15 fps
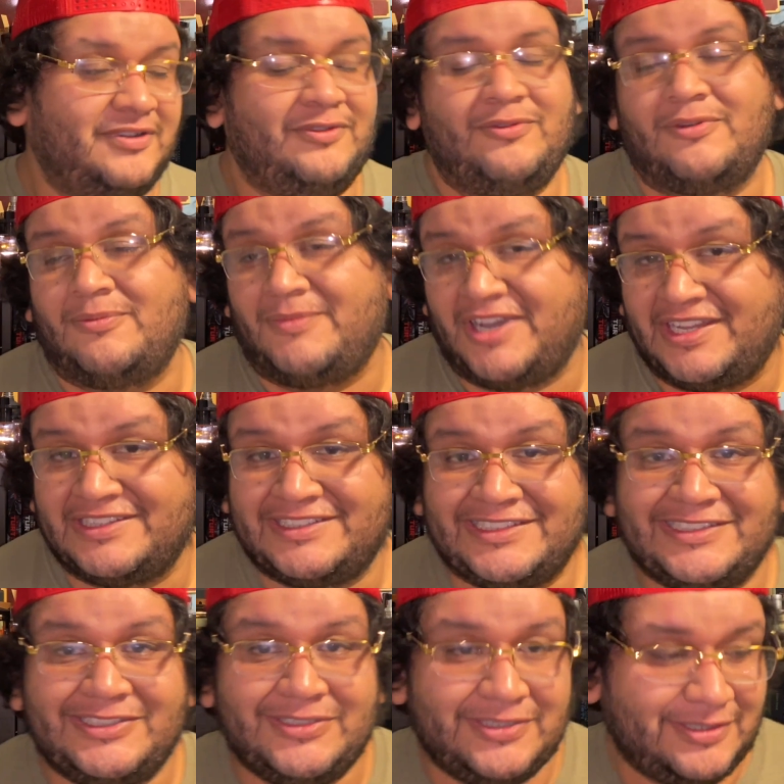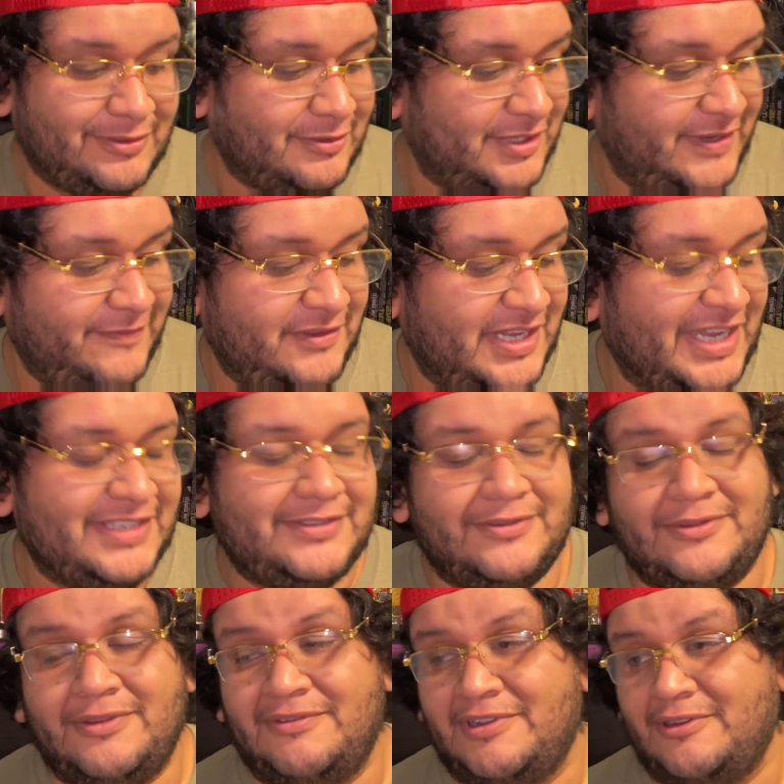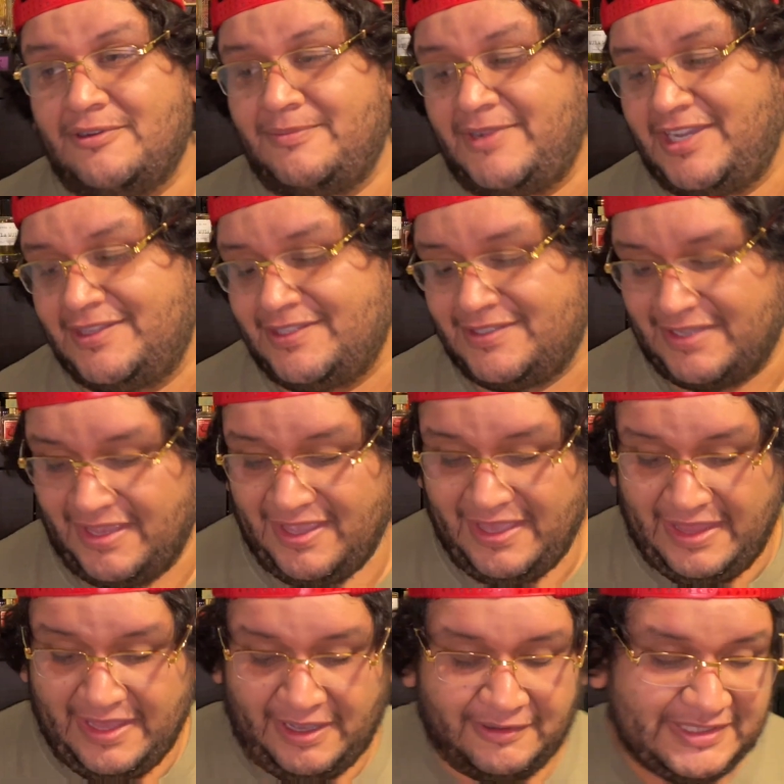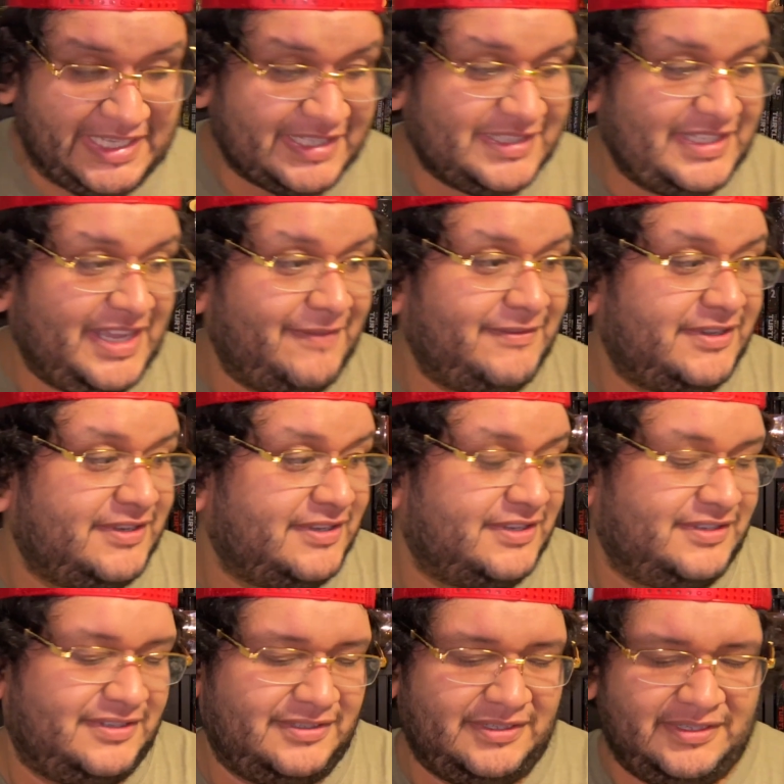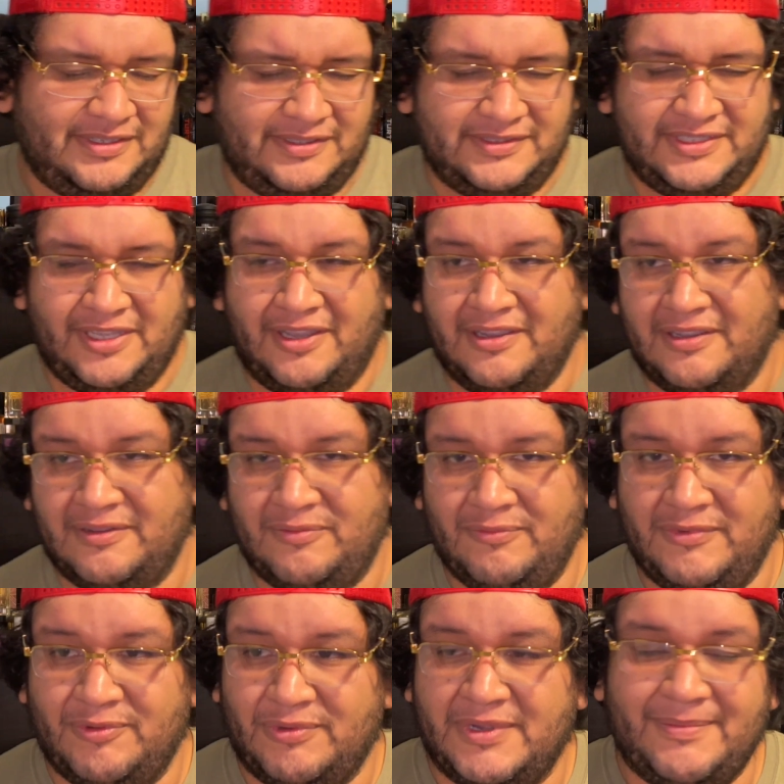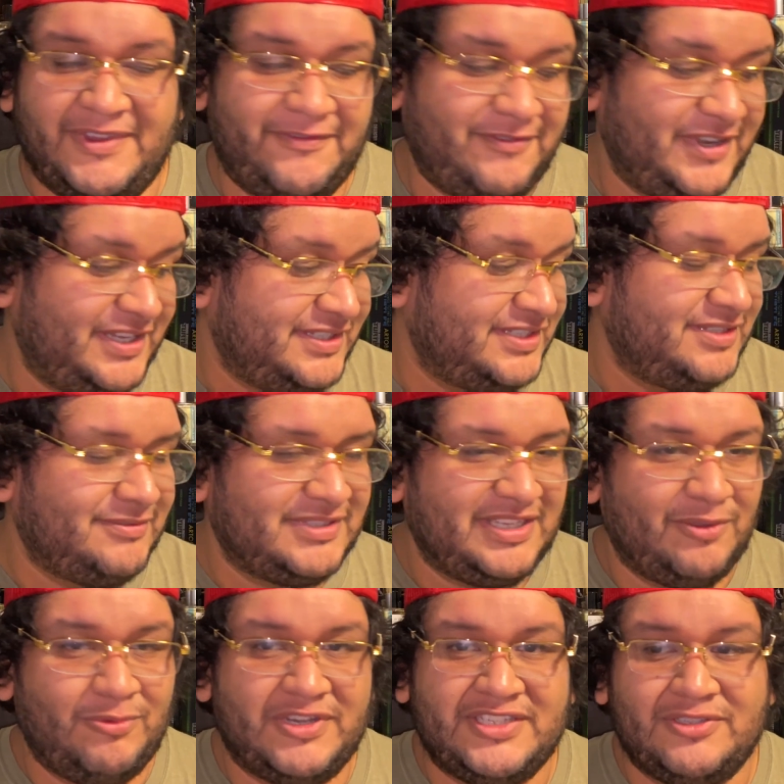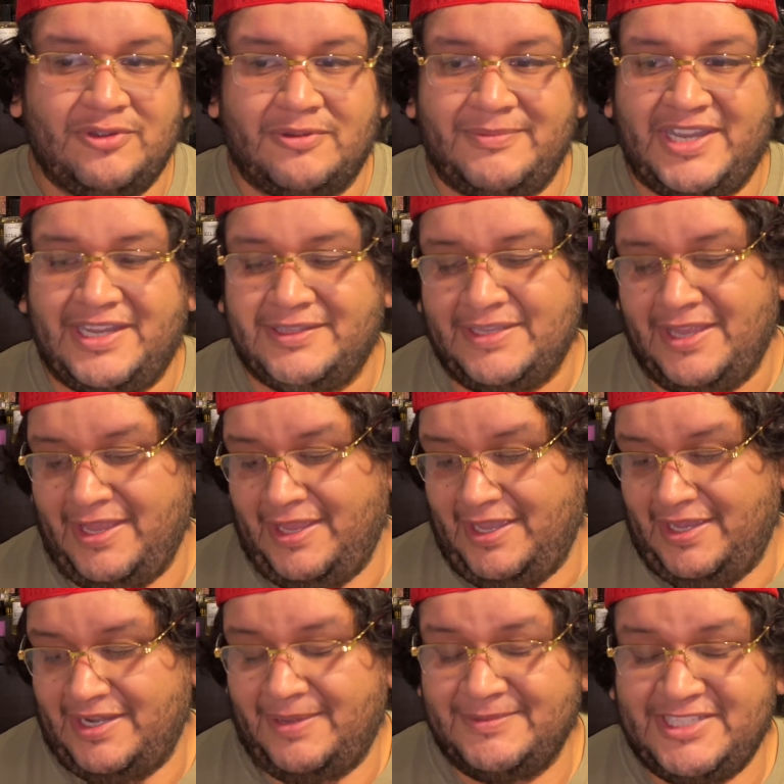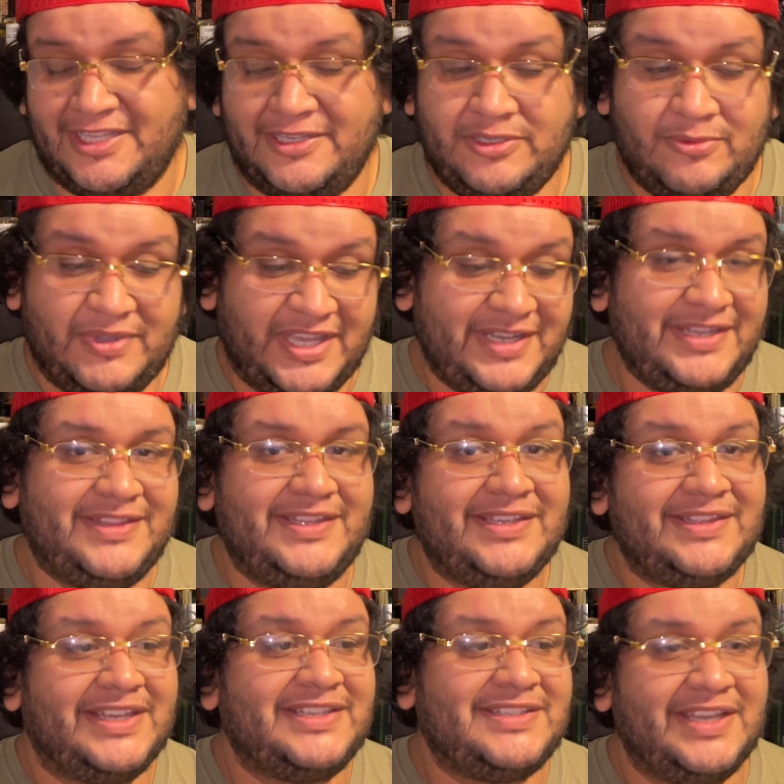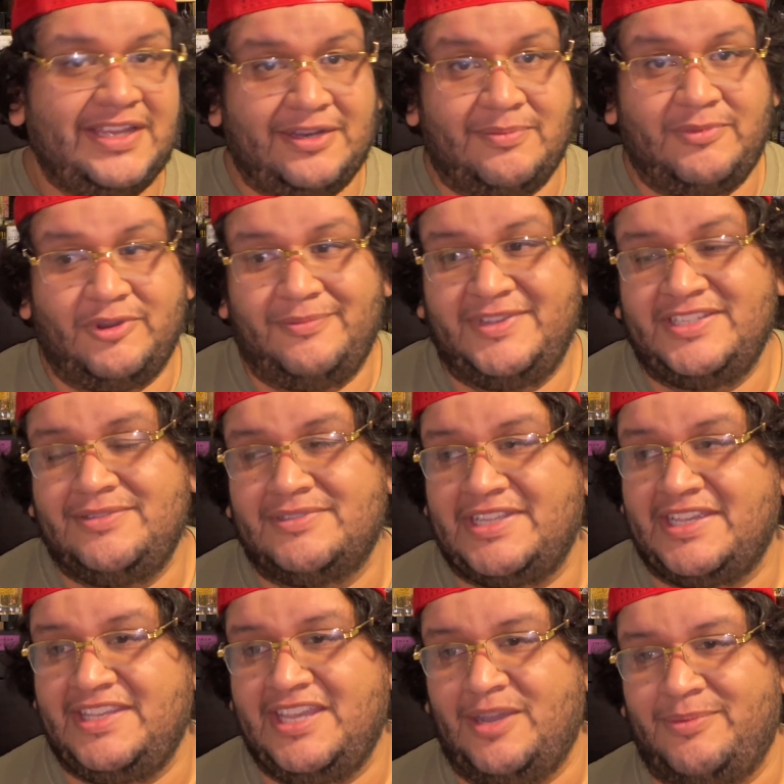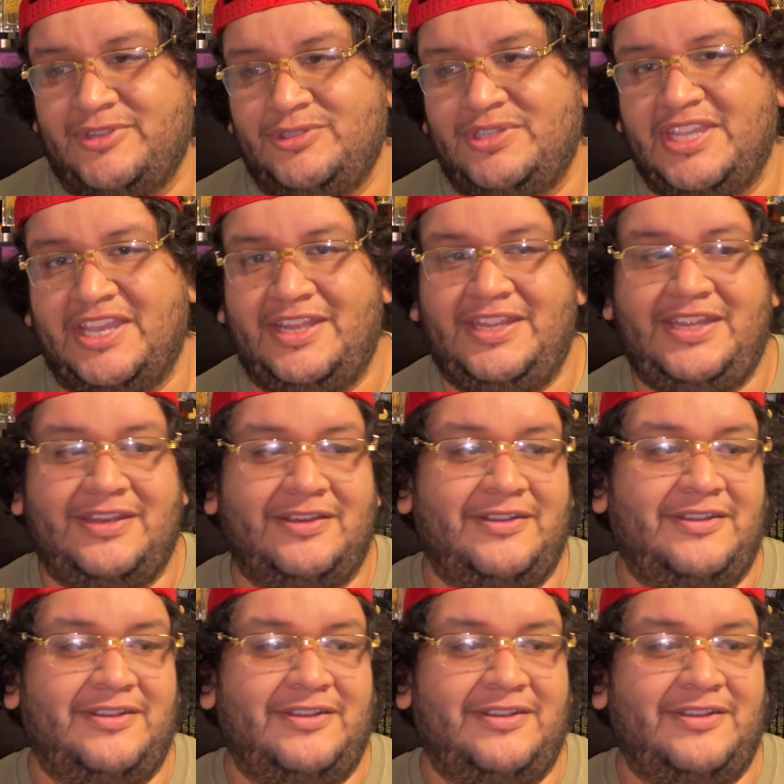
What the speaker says: Gourmand to the core. If you guys don't know what gourmand is, I was actually having a talk with one of my friends, and she was like, "What is gourmand?" And I'm telling you, anything that's edible. And she was like, "Yeah, but you can't eat